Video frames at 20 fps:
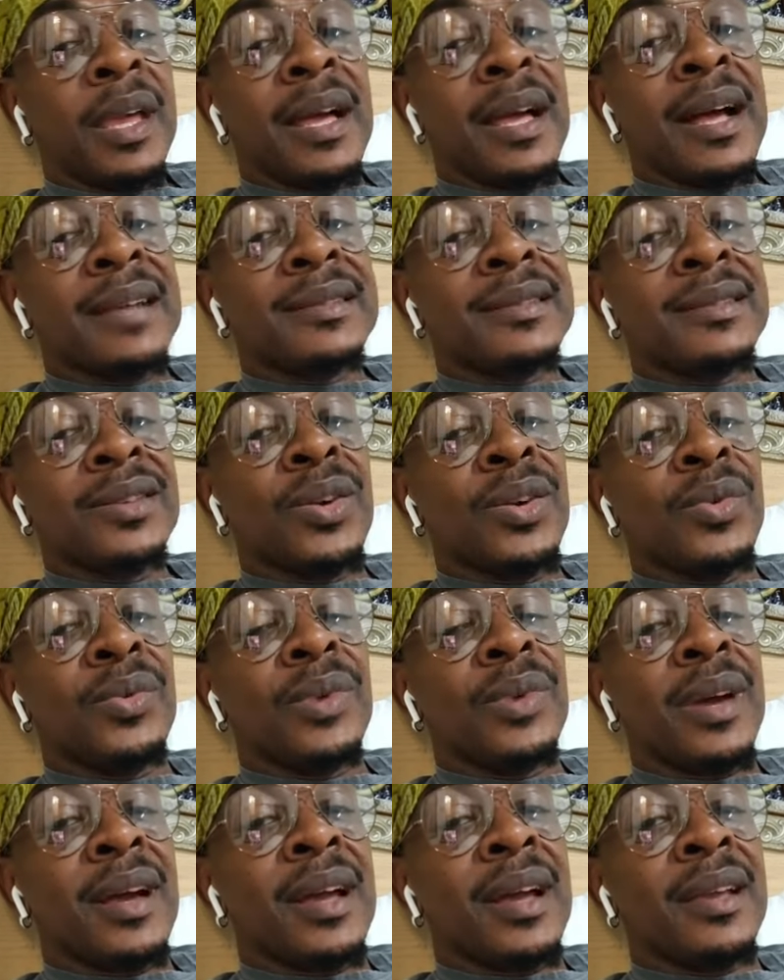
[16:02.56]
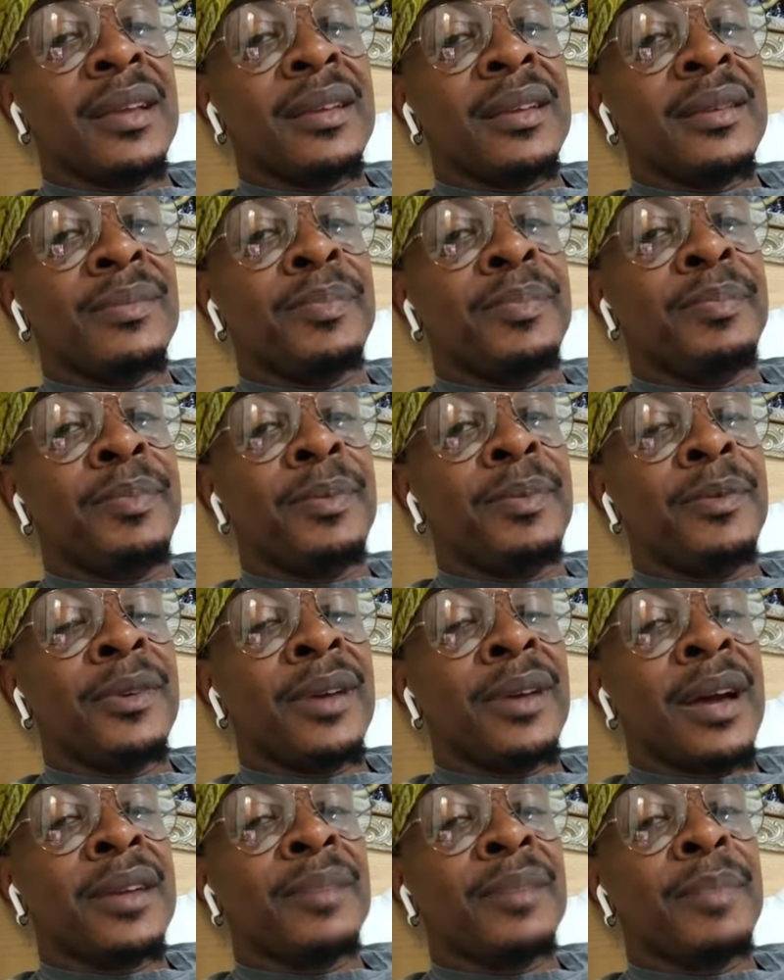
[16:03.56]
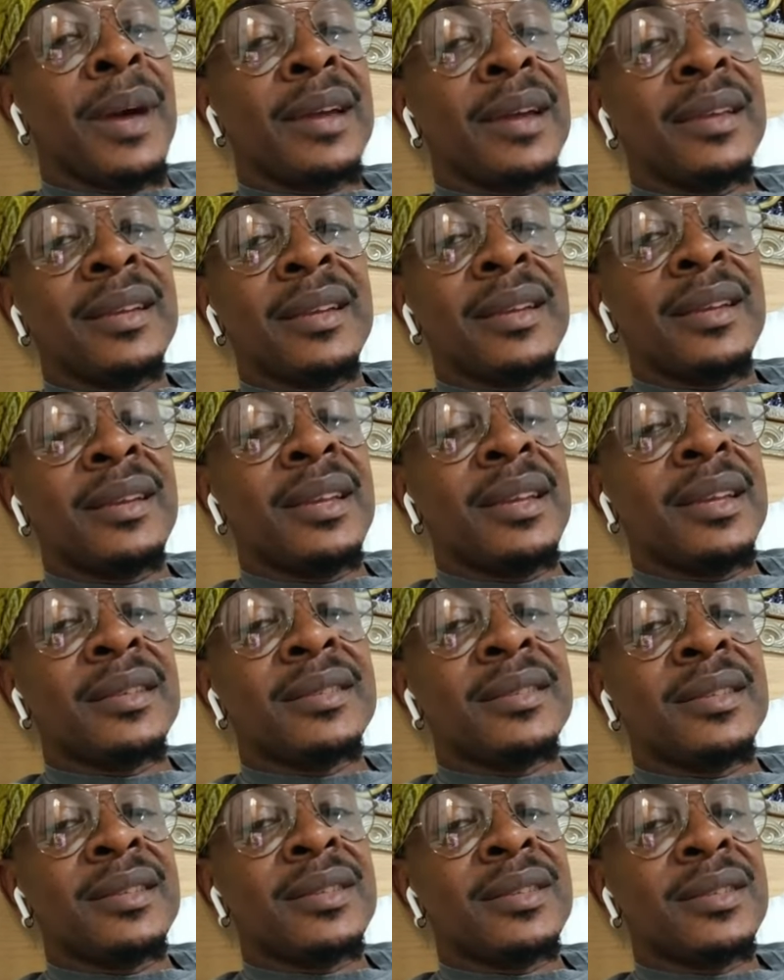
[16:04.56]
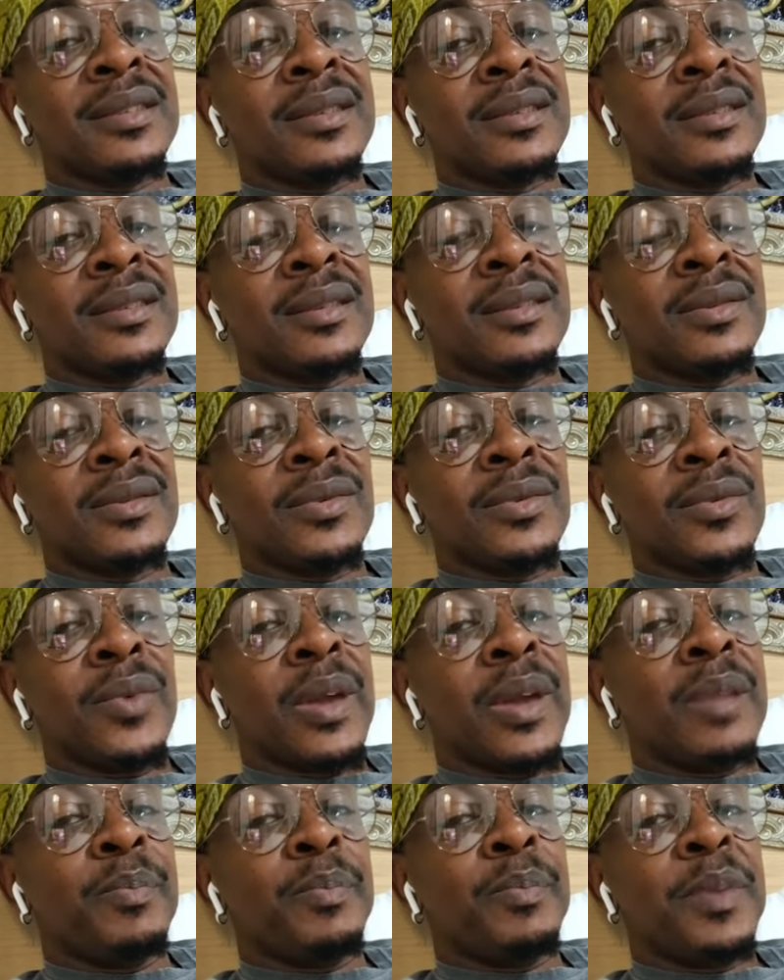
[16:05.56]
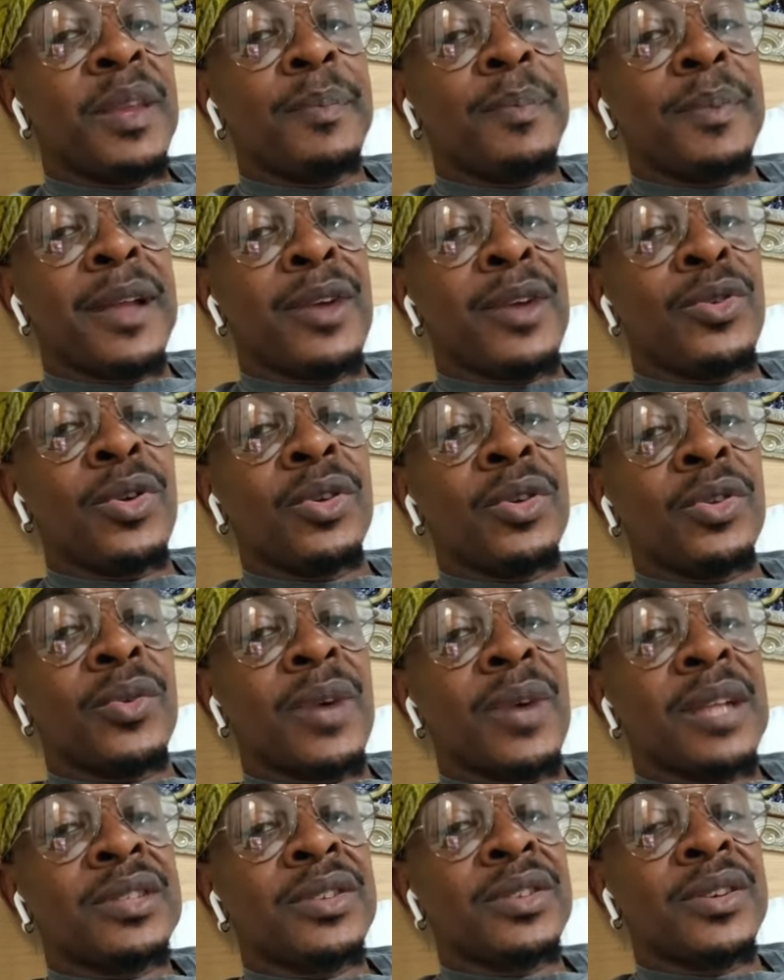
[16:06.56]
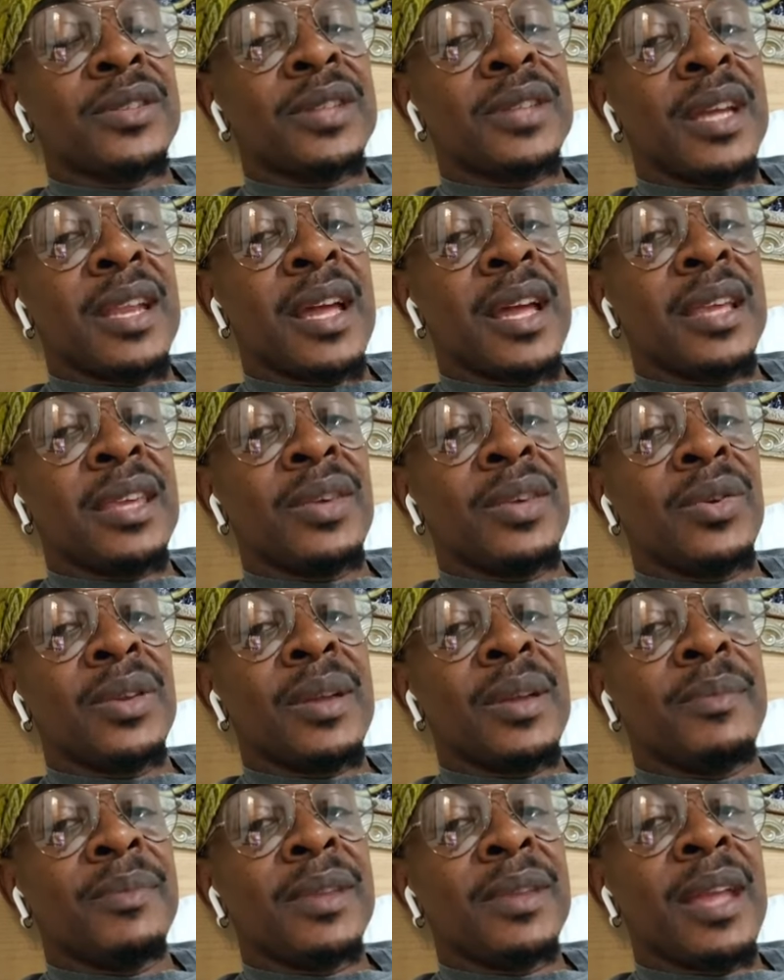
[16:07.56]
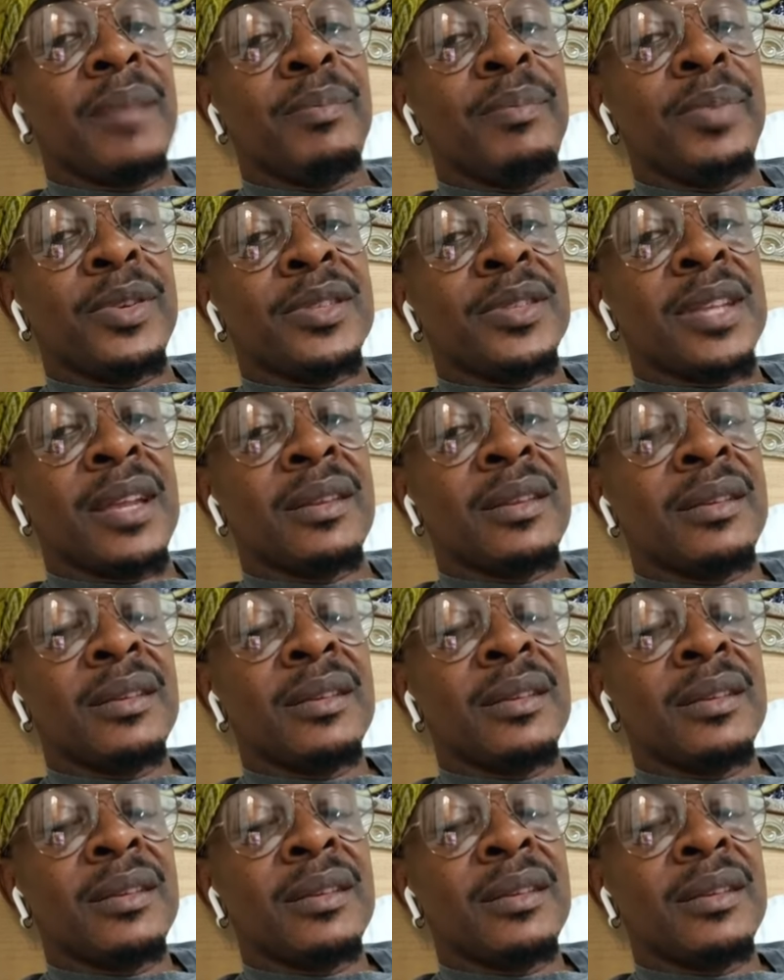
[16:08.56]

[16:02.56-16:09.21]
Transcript: now, uh, and back in the days, this, when people are run go to church and I give them 10%.